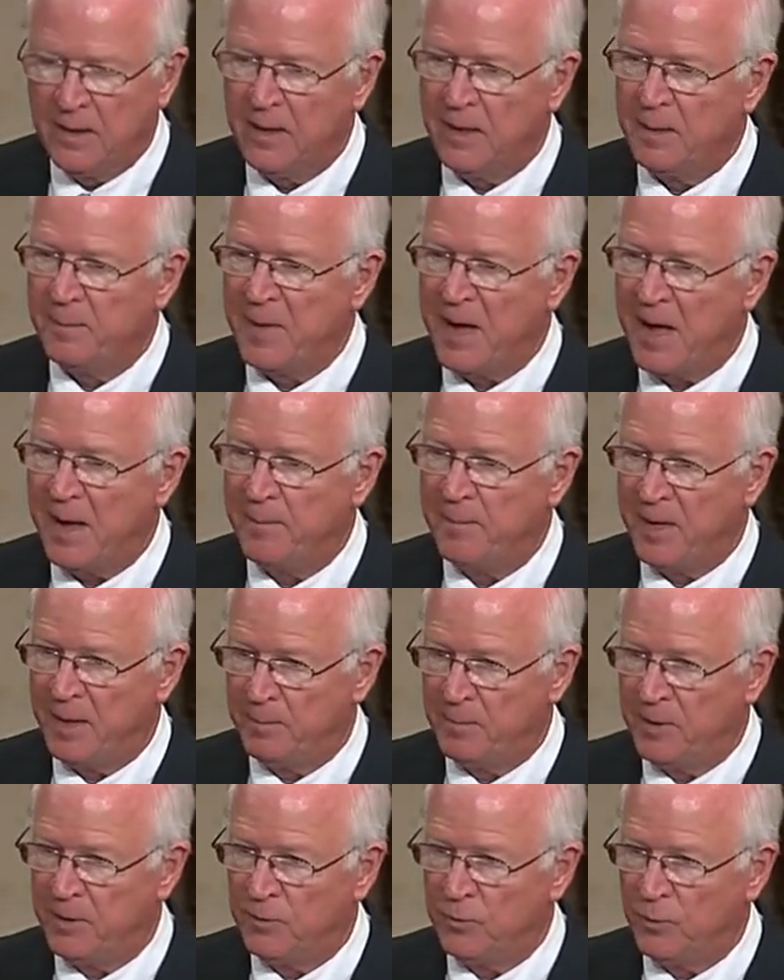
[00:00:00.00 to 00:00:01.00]
And my
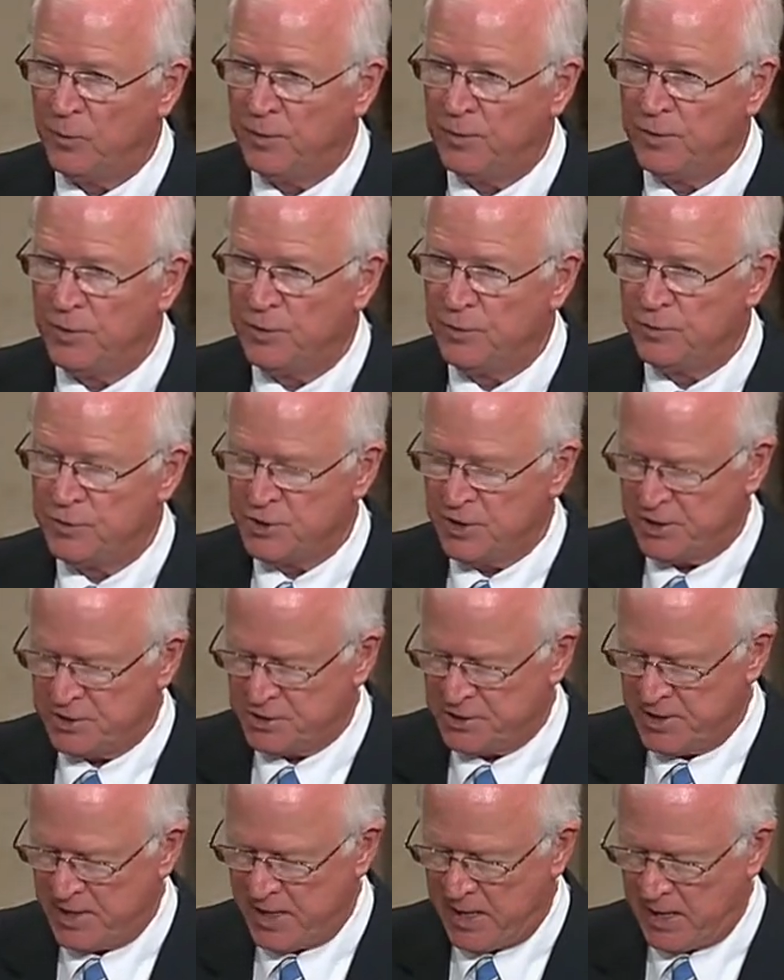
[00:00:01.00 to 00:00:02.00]
amendment would do
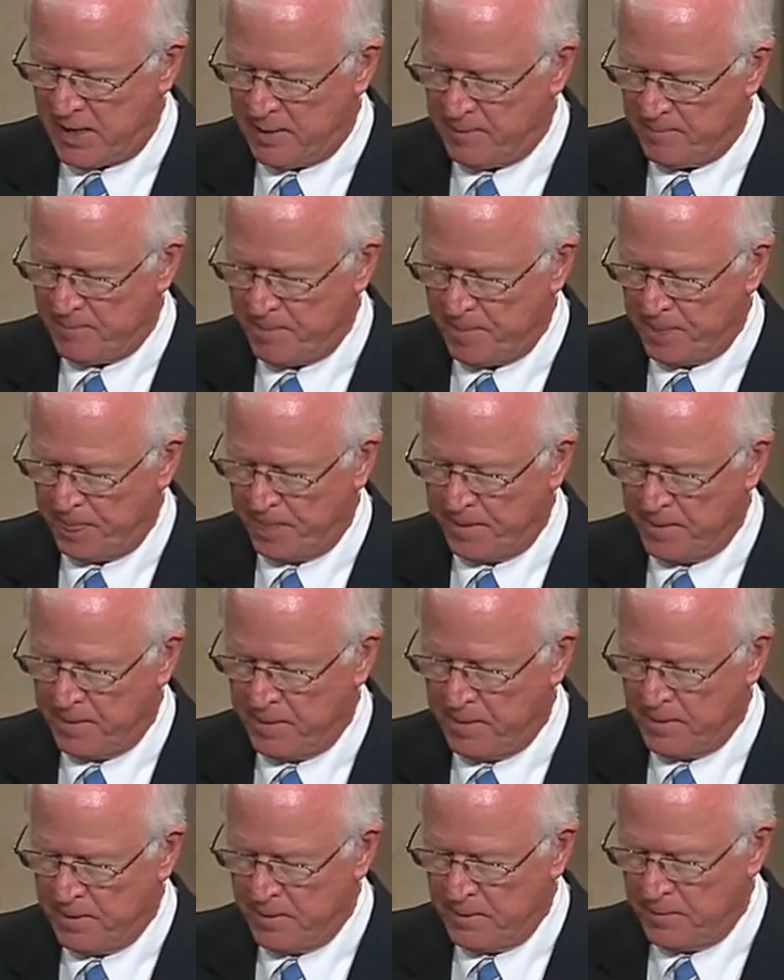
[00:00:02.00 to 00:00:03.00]
just that.
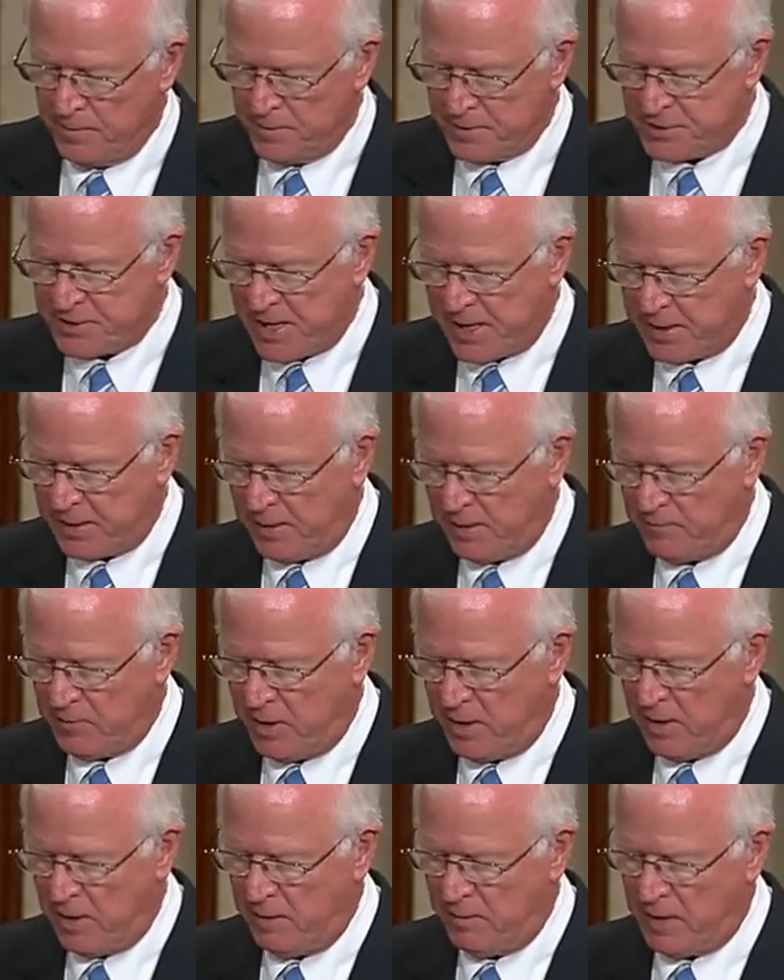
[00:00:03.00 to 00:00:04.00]
The second
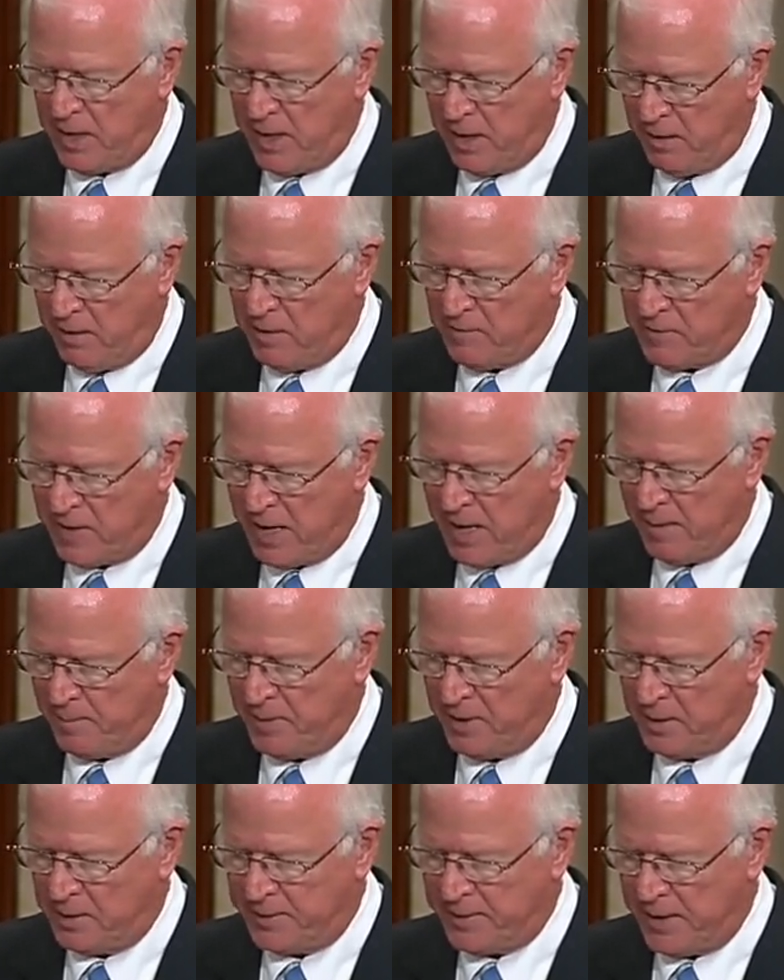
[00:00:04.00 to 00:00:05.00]
area of
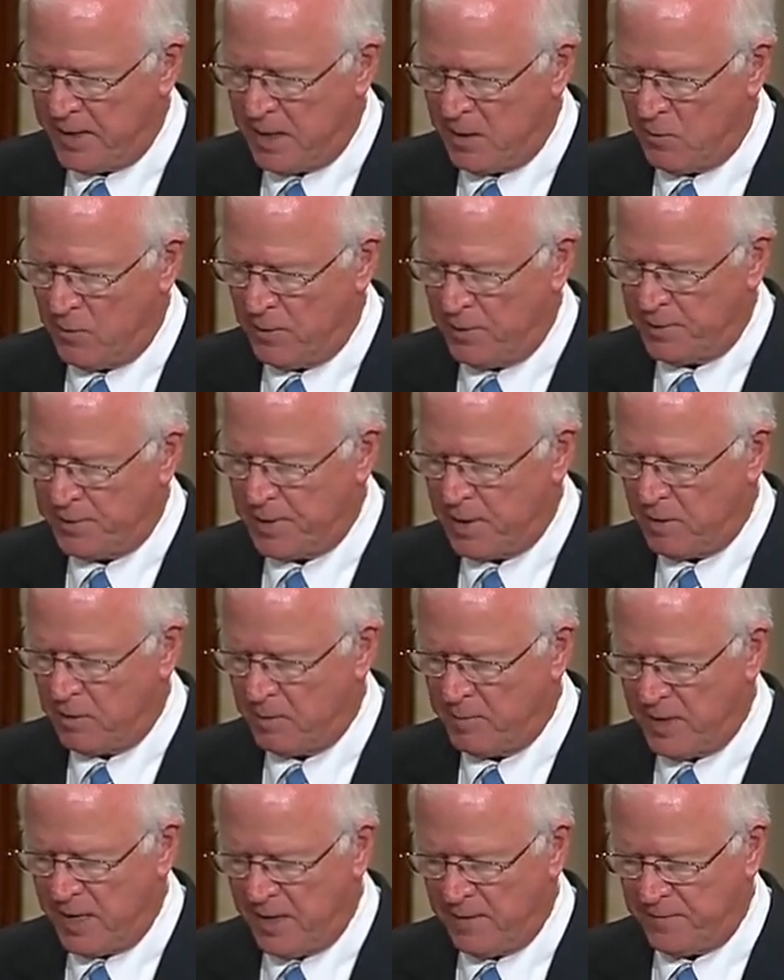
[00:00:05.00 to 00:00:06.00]
liability I want to talk
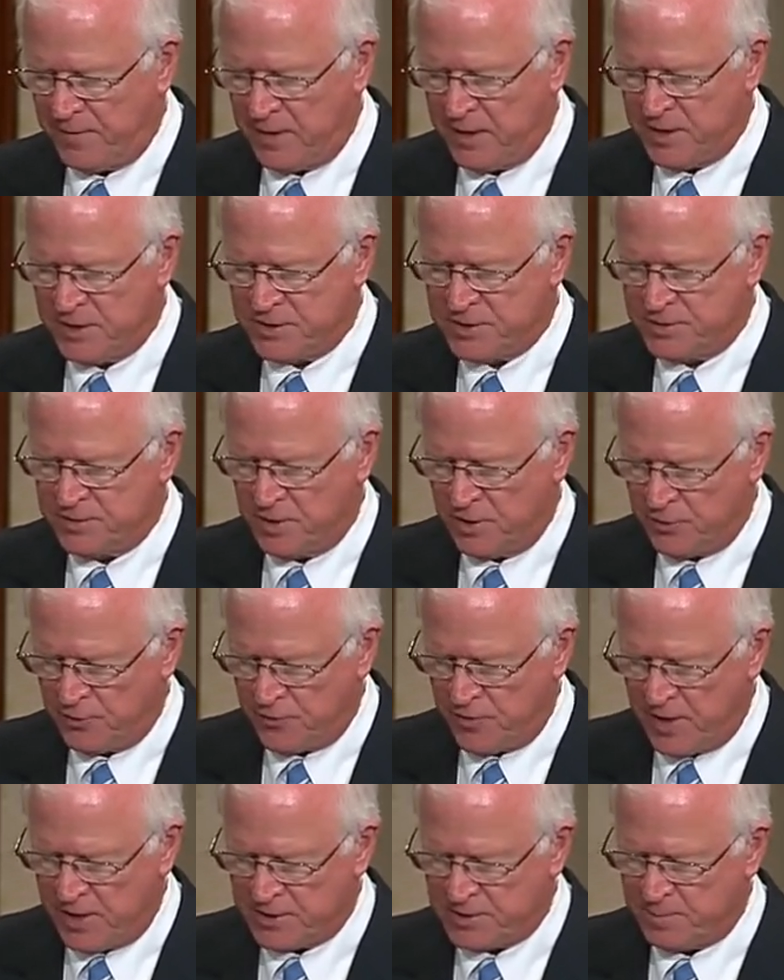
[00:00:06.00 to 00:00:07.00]
about that is
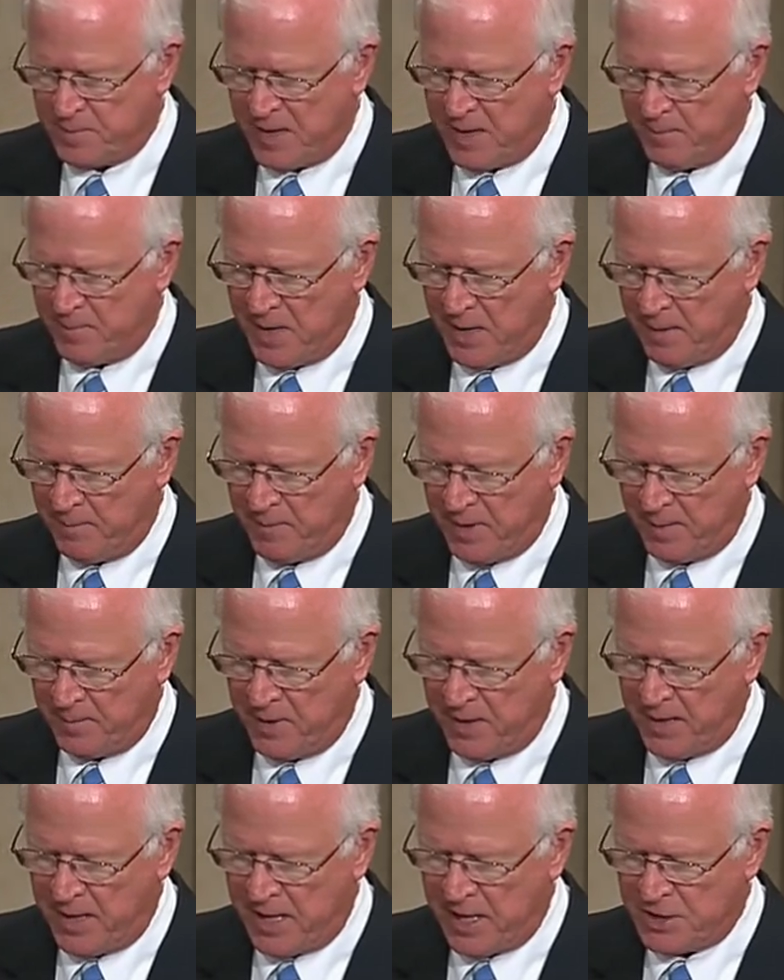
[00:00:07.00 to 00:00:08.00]
addressed by my
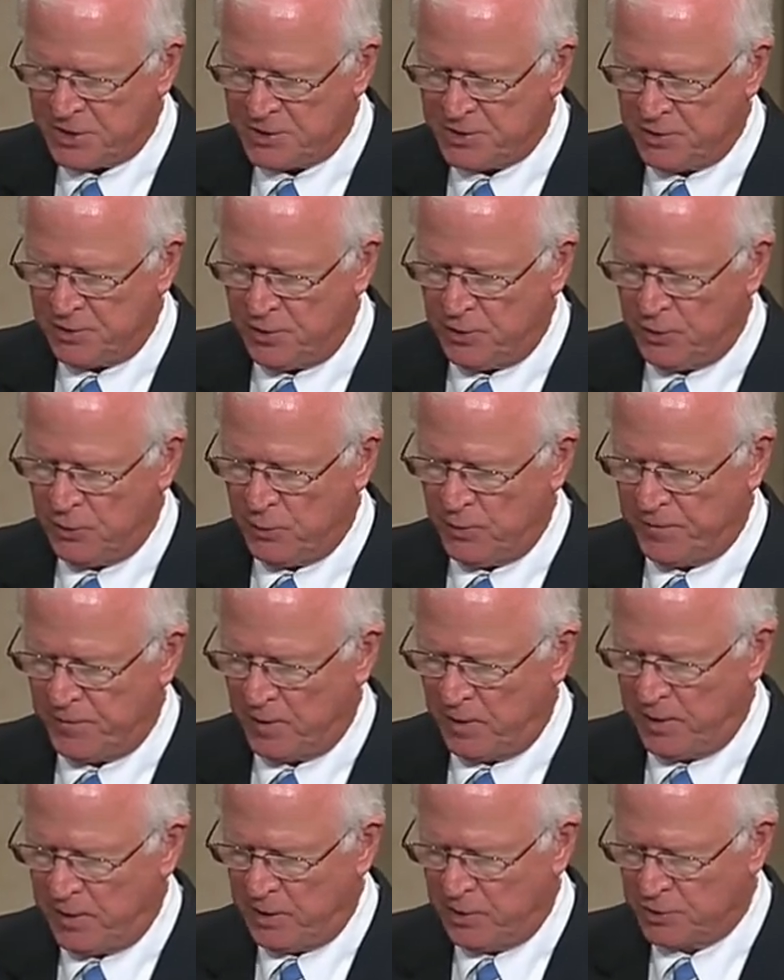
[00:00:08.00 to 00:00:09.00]
amendment has to do with
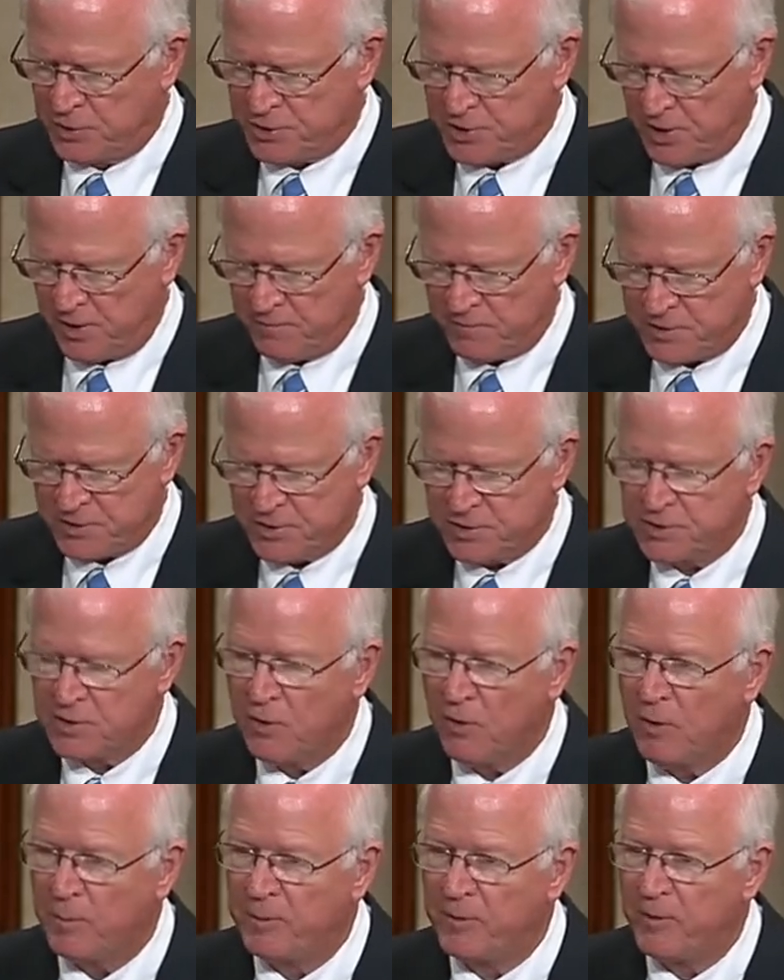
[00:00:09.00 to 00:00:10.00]
the Legal Services
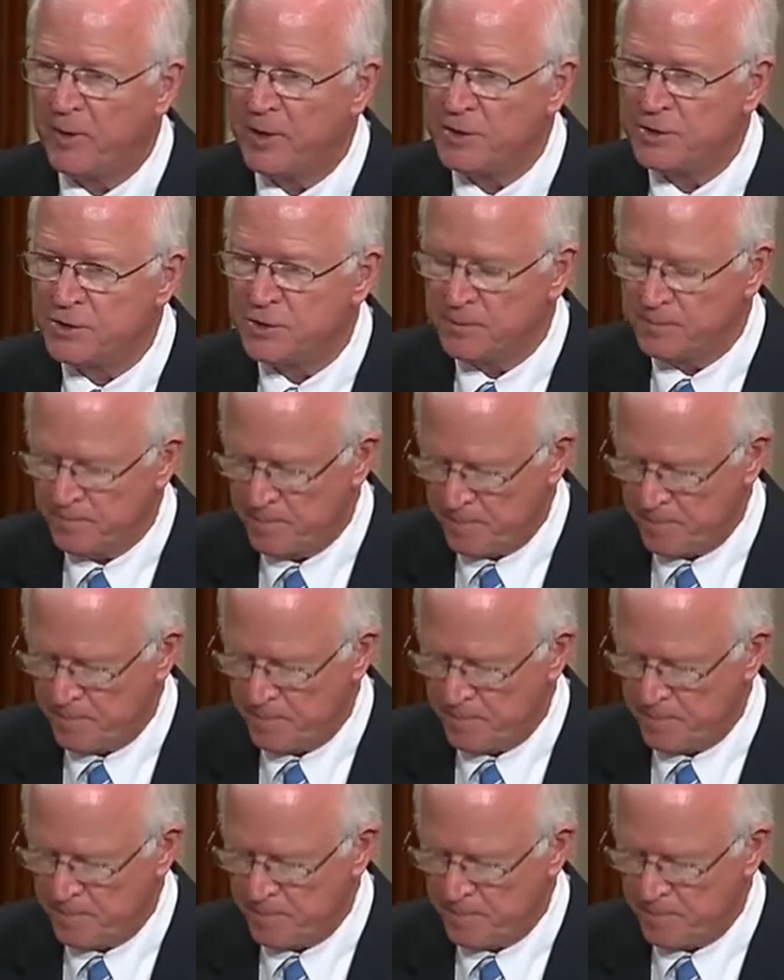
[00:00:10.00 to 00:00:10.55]
Corporation.